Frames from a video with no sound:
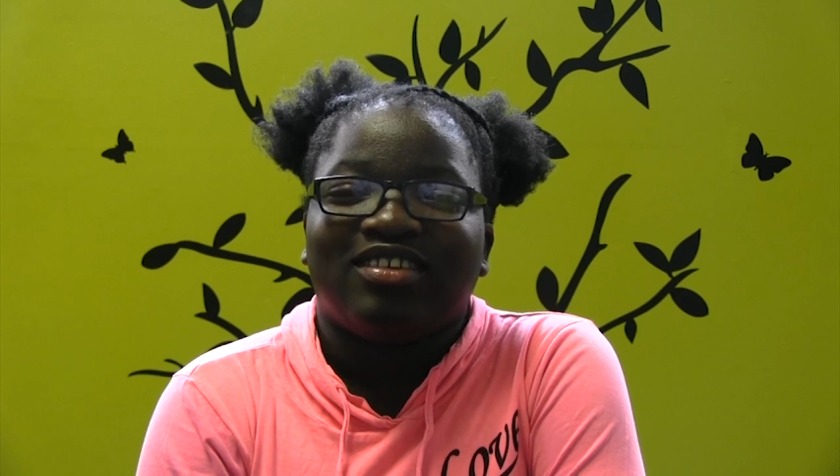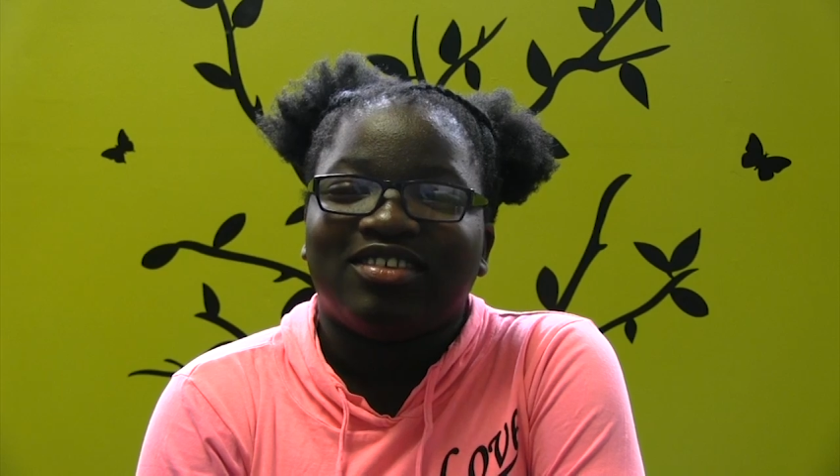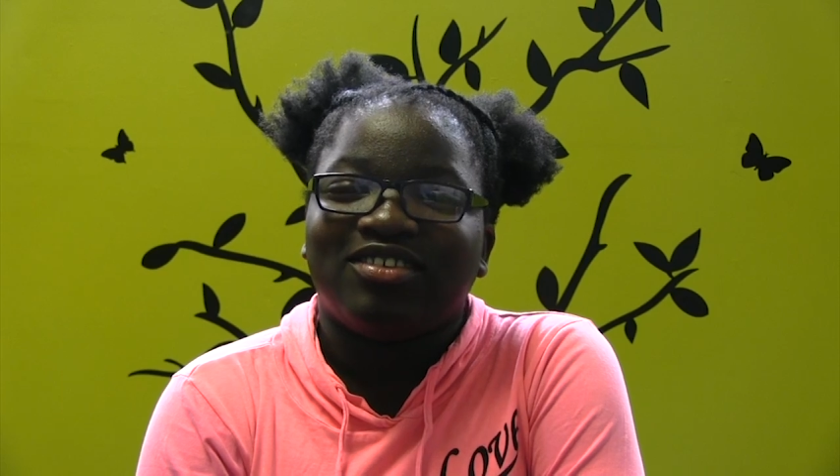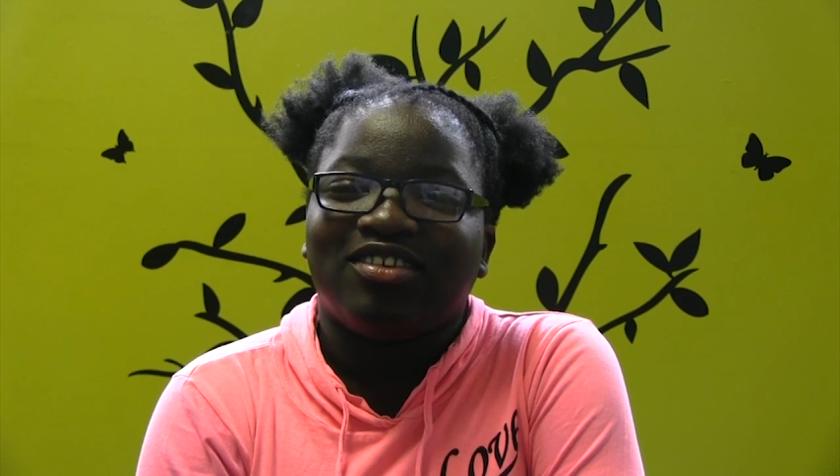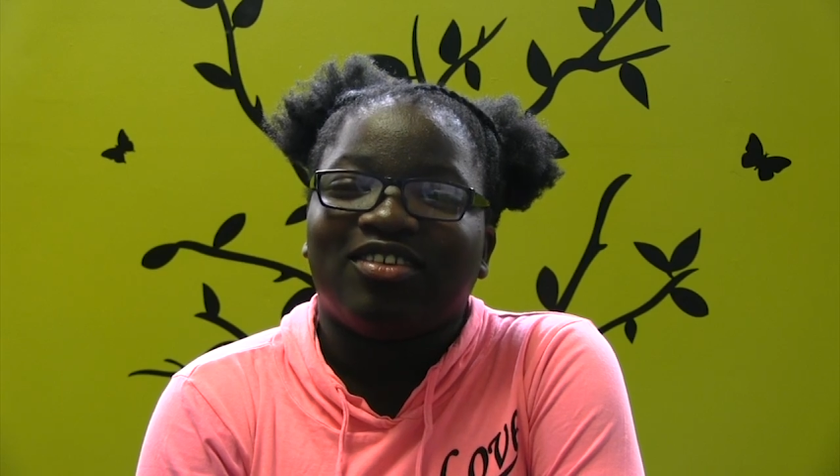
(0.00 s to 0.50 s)

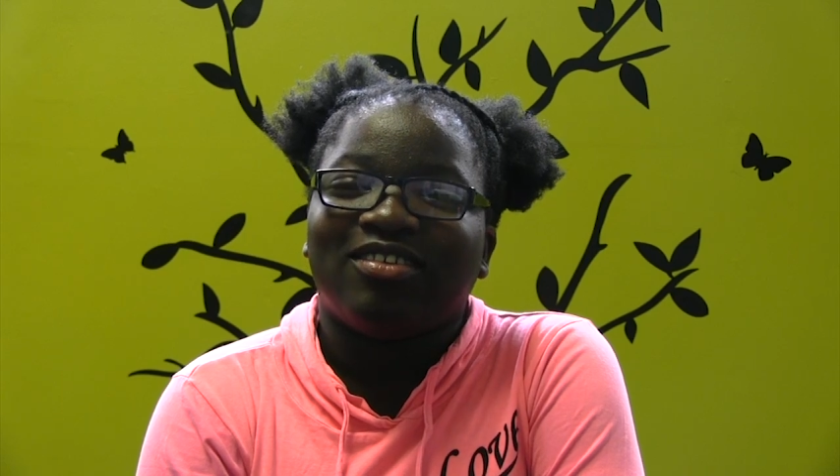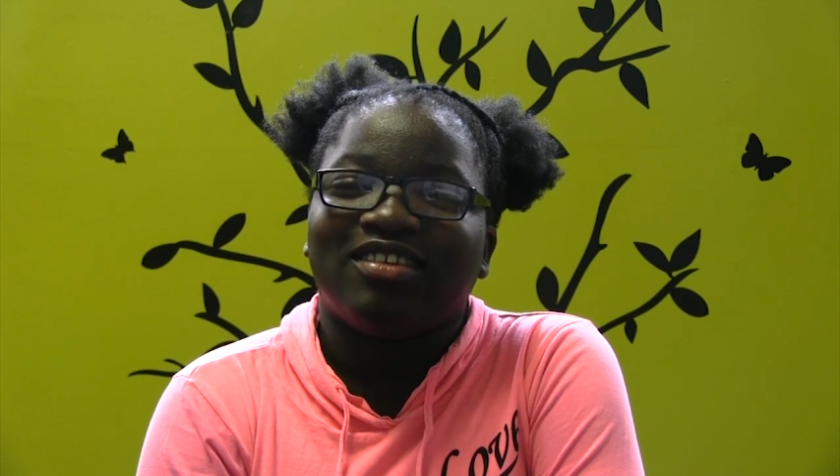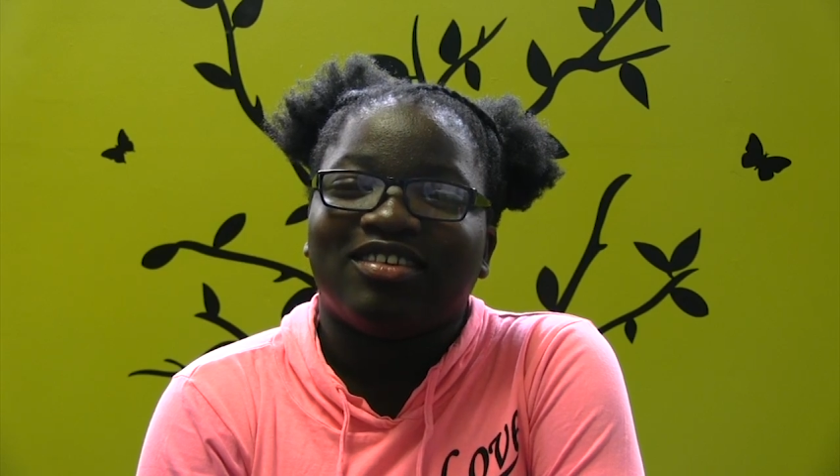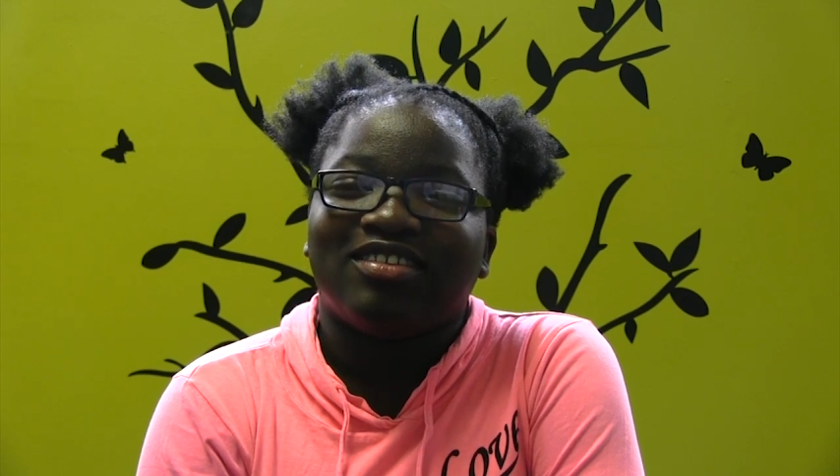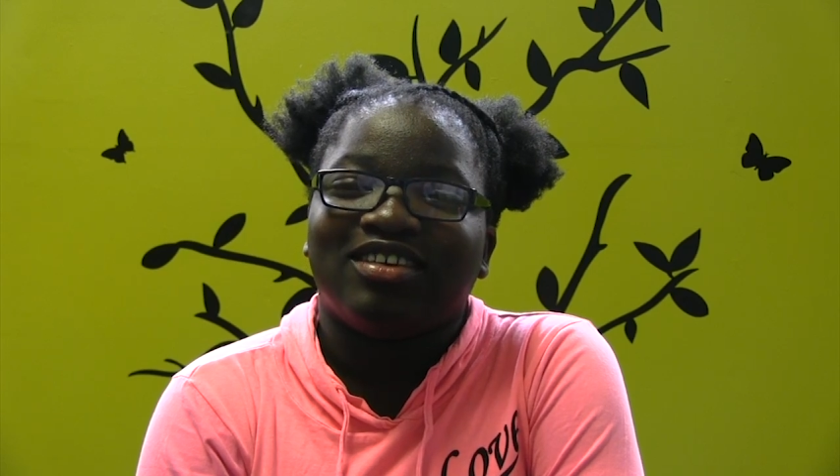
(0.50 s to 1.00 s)
Sit too close
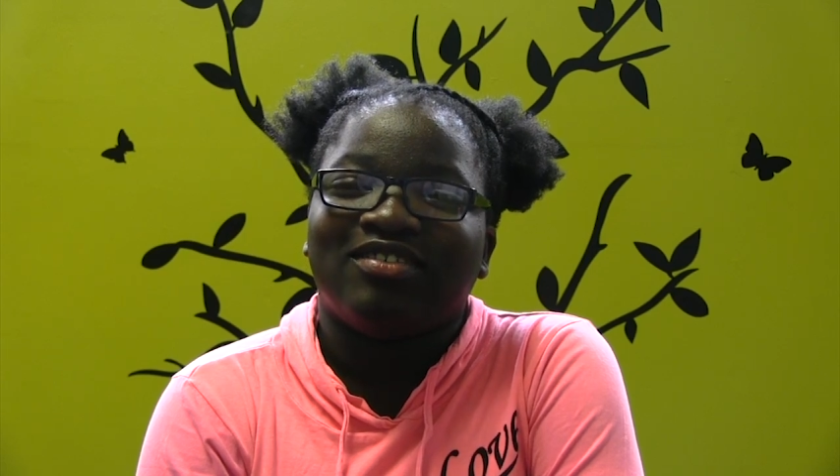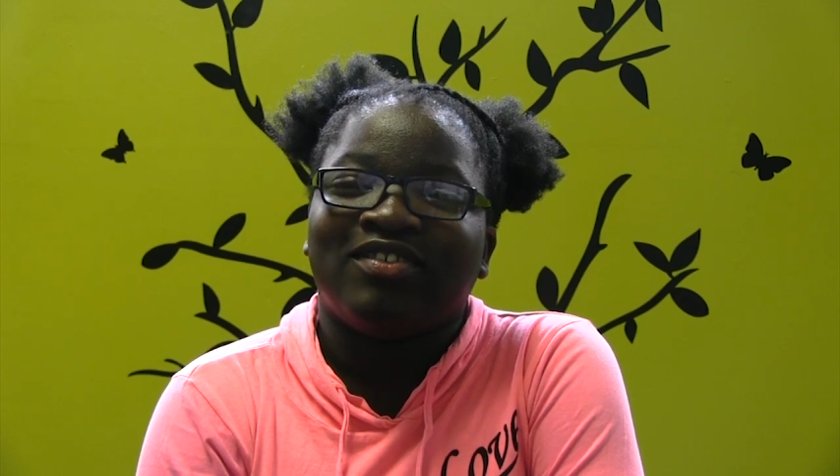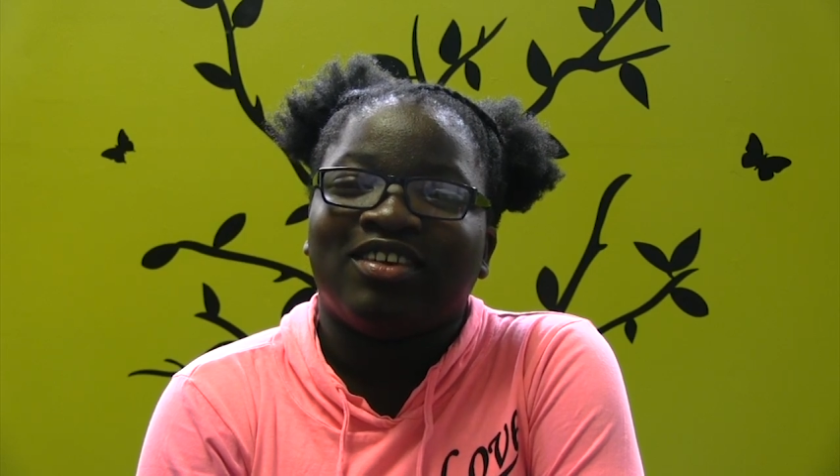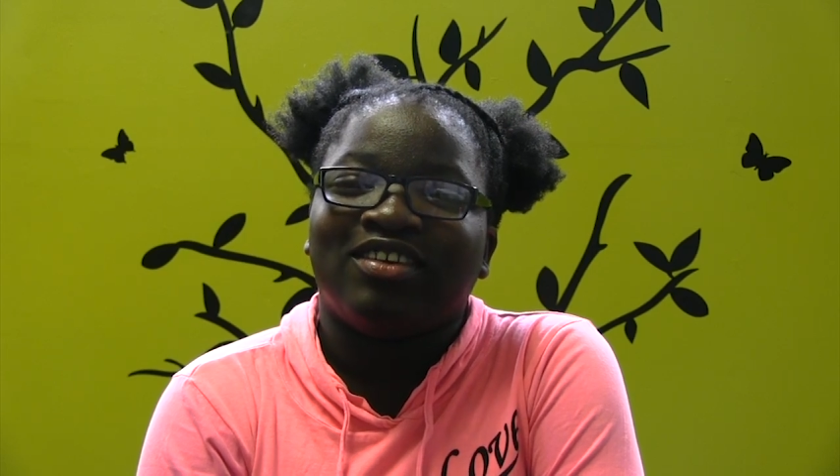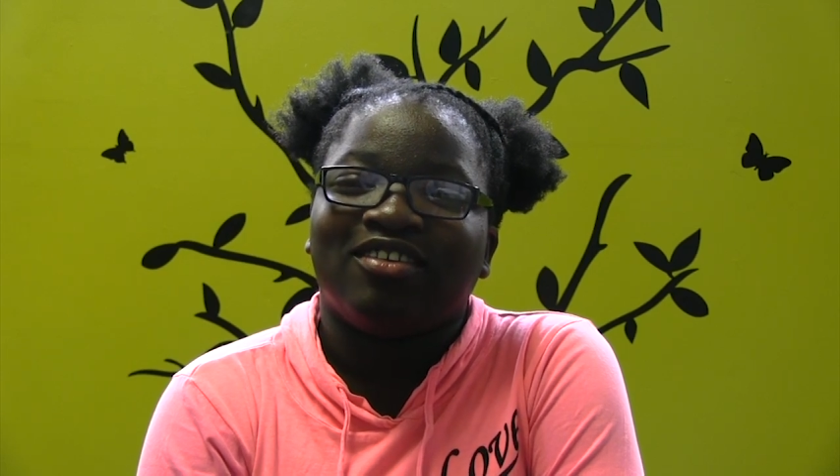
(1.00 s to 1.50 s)
to the
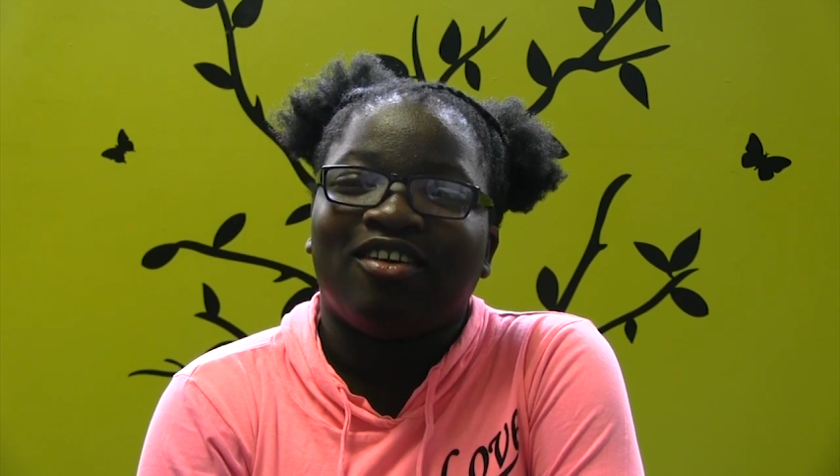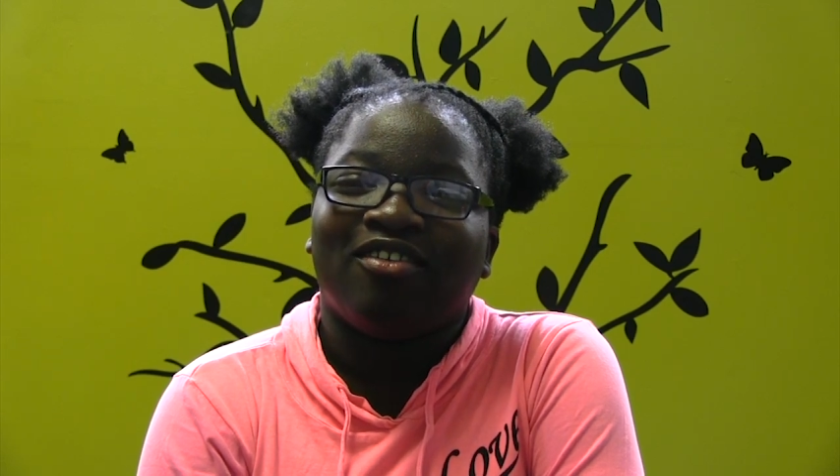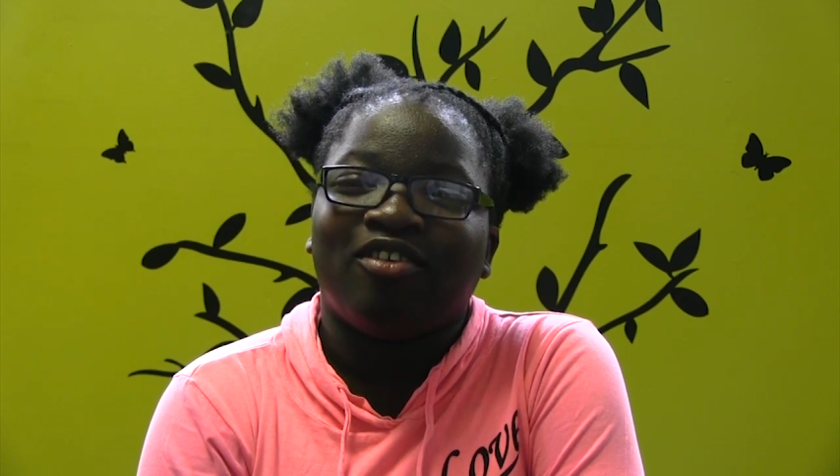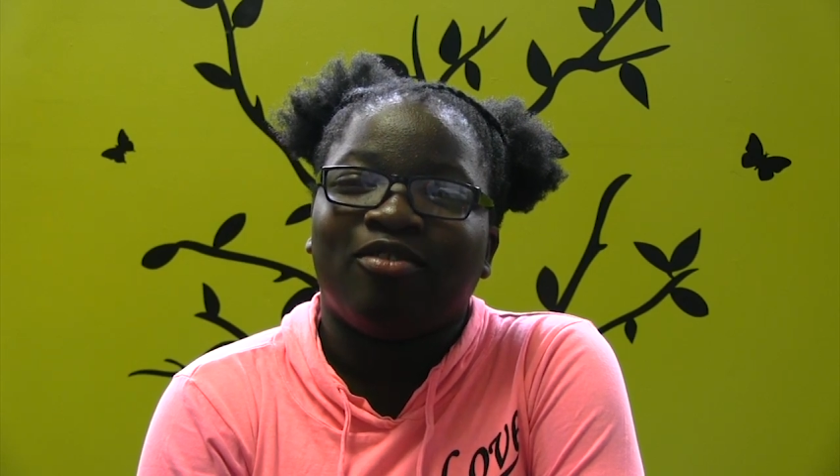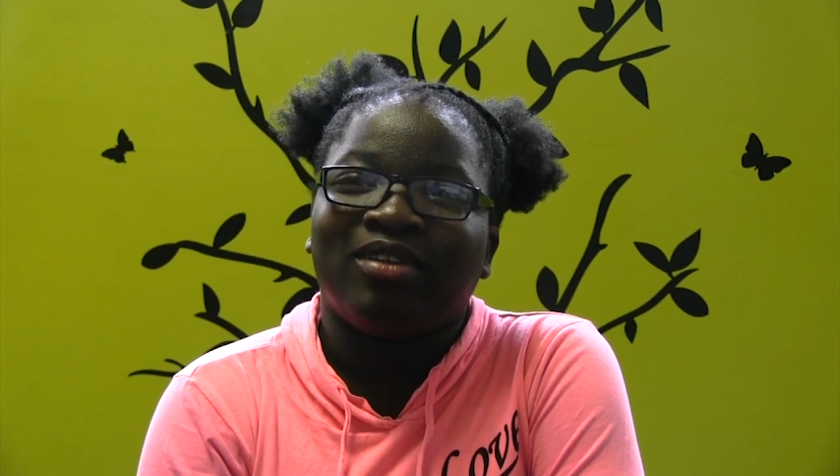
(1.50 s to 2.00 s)
TV, you're
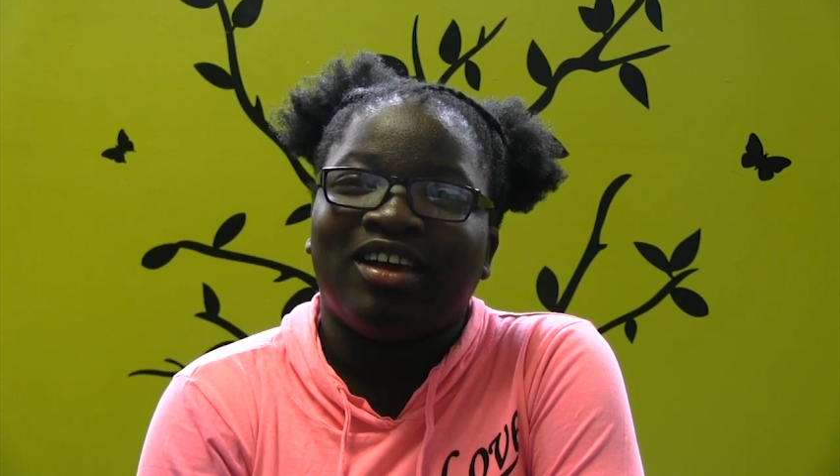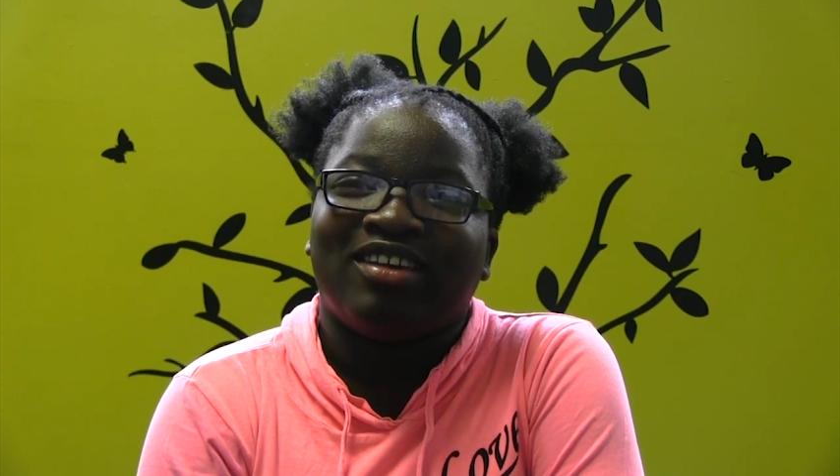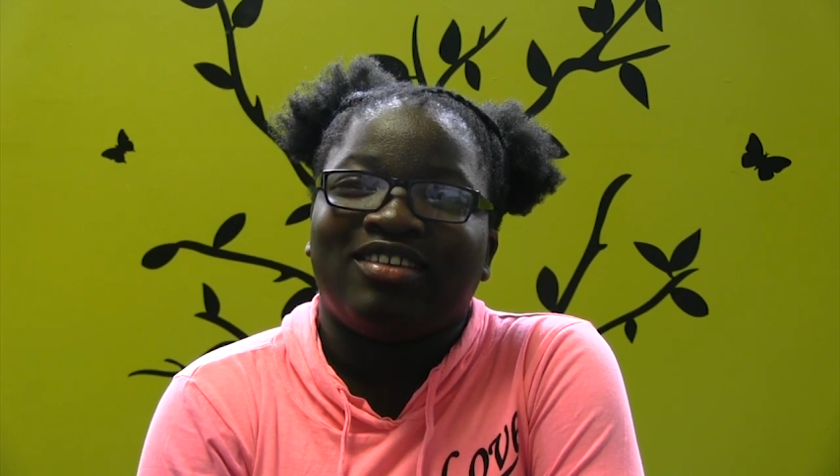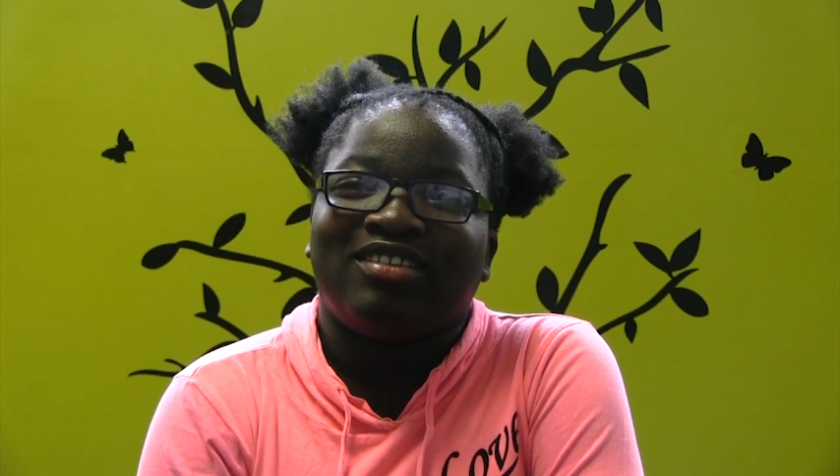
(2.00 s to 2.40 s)
gonna go blind.